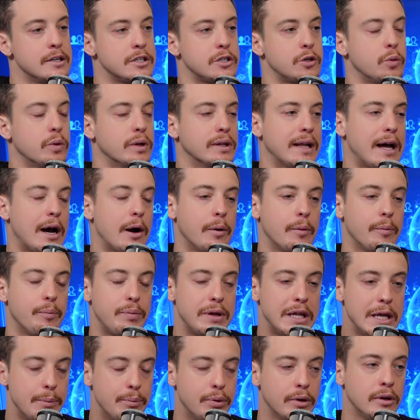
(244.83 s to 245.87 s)
to allow
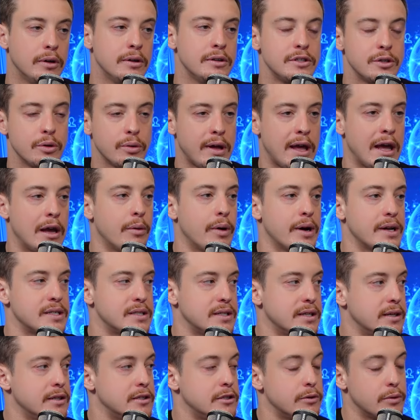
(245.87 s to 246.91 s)
people to
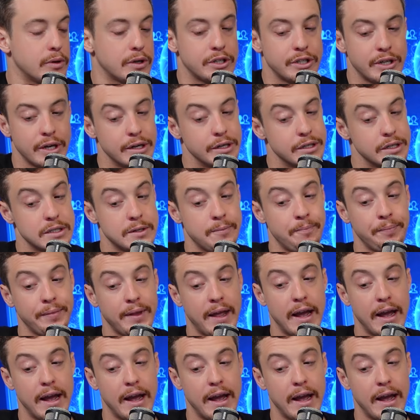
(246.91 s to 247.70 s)
KYC to exchanges.